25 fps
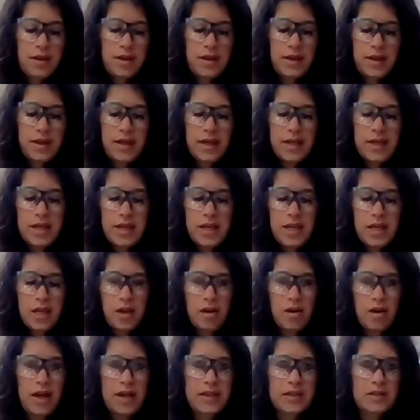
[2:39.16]
in
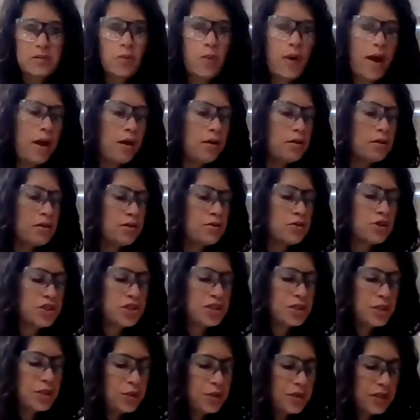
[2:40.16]
here as well. So just
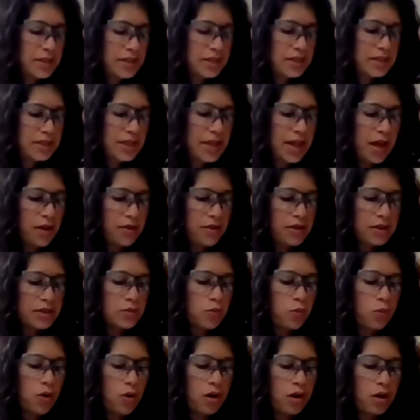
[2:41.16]
so you can see how this
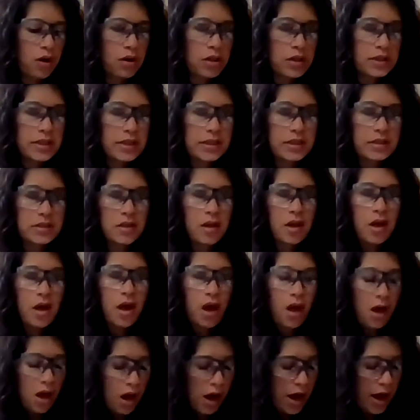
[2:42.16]
works,
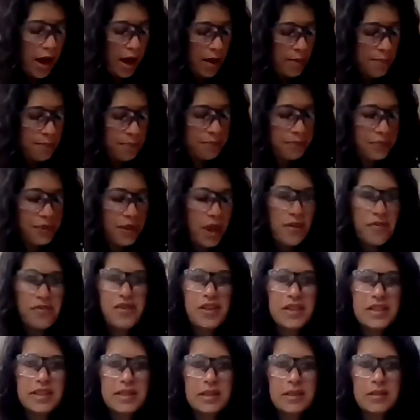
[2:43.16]

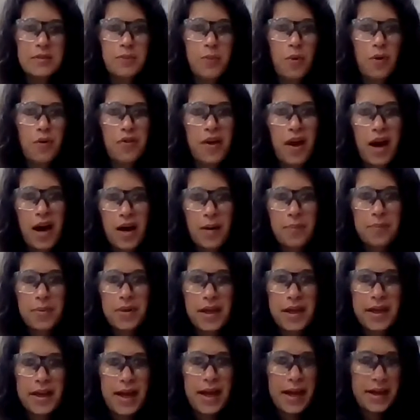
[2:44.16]
this is both a hot
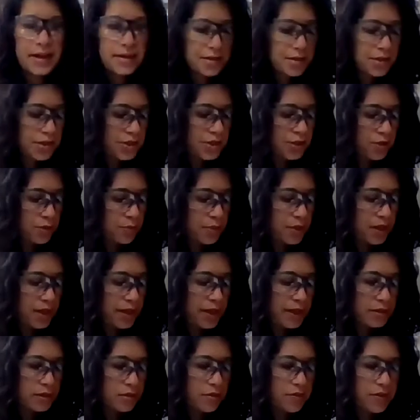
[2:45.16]
plate and a stir
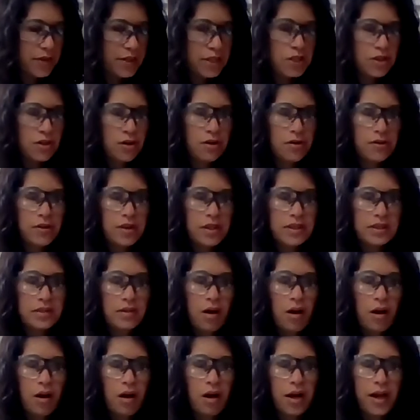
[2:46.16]
plate. So if I turn this
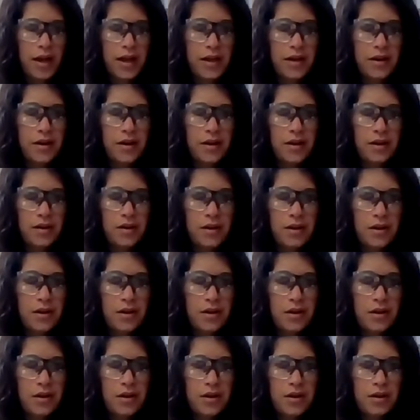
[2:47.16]
on,
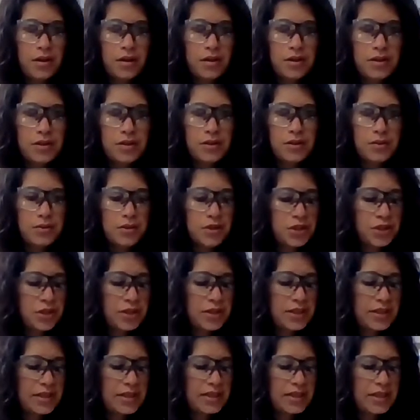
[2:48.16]
you should
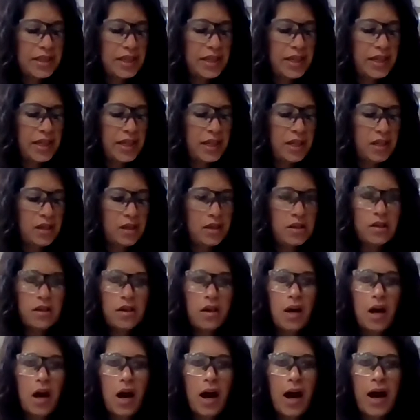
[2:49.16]
see
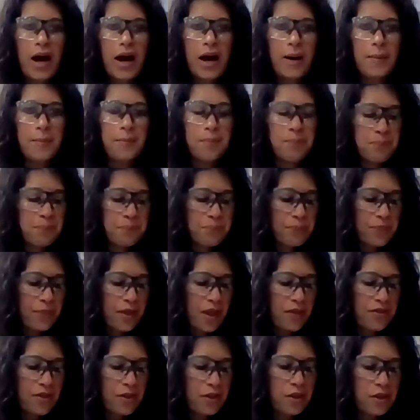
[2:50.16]
the
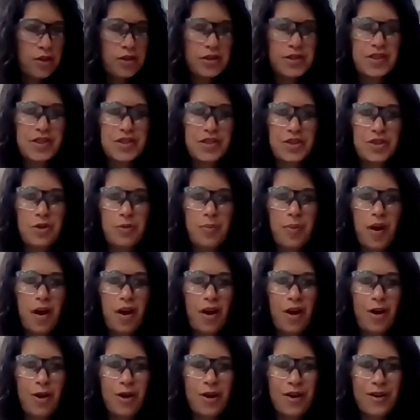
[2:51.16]
little stir
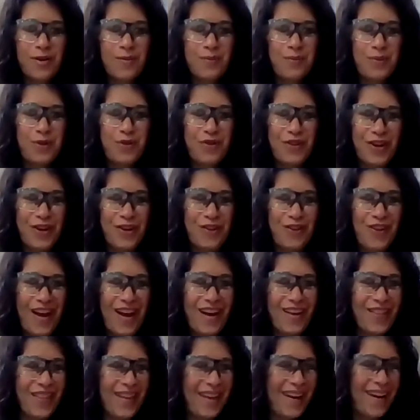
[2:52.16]
bar moving
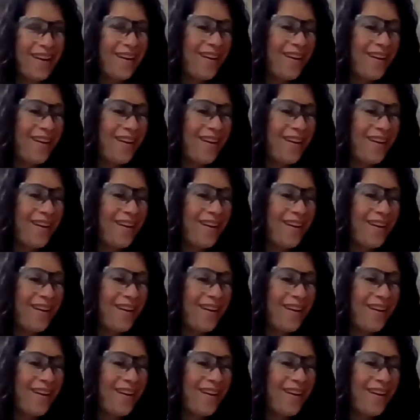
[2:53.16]
around there.